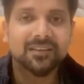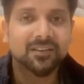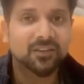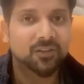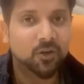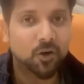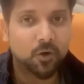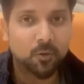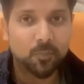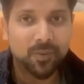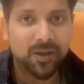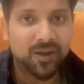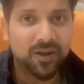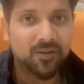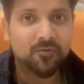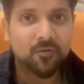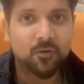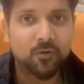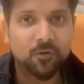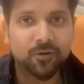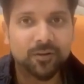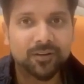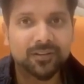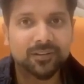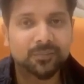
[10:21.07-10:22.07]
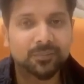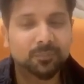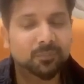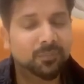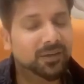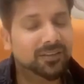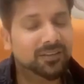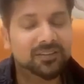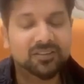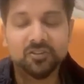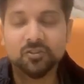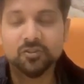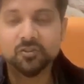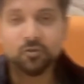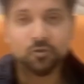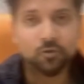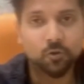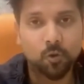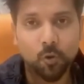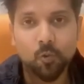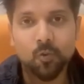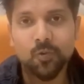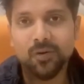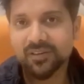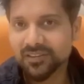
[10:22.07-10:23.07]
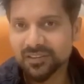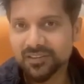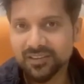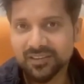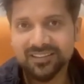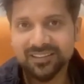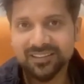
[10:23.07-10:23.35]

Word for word: you gotta pay for it, but it's so worth